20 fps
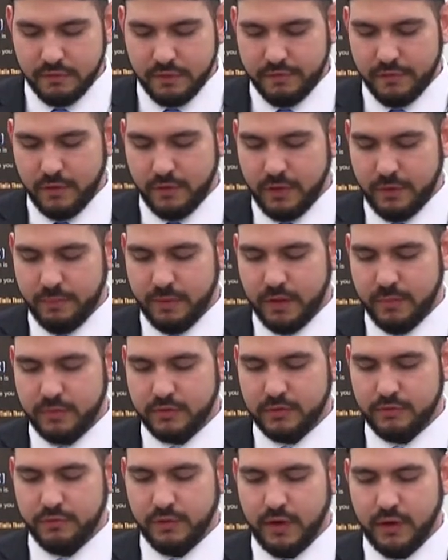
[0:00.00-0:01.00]
fulfill their
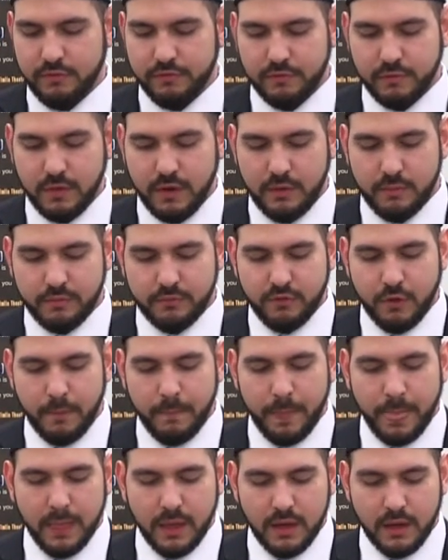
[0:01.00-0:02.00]
purpose of life
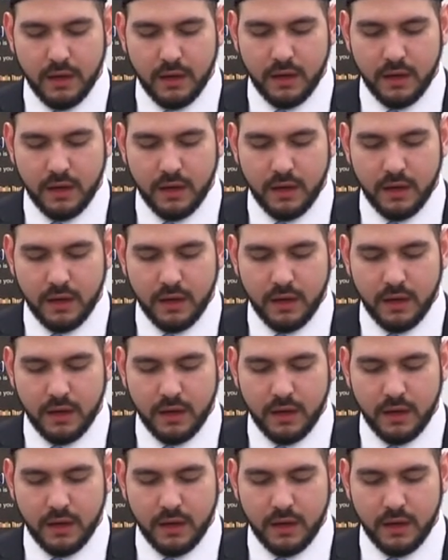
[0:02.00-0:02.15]
from